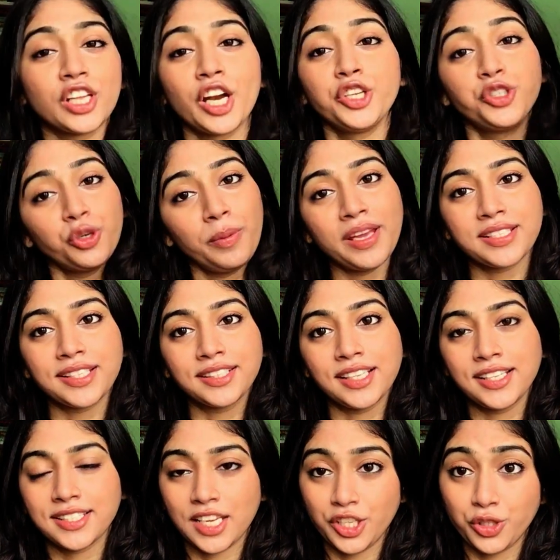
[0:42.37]
there are two basic
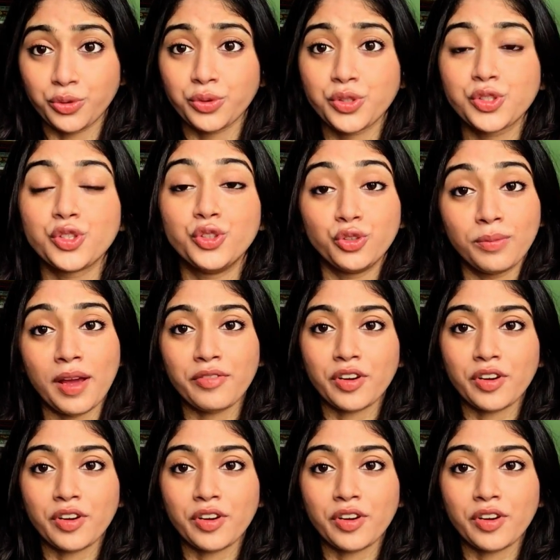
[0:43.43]
things I use to do my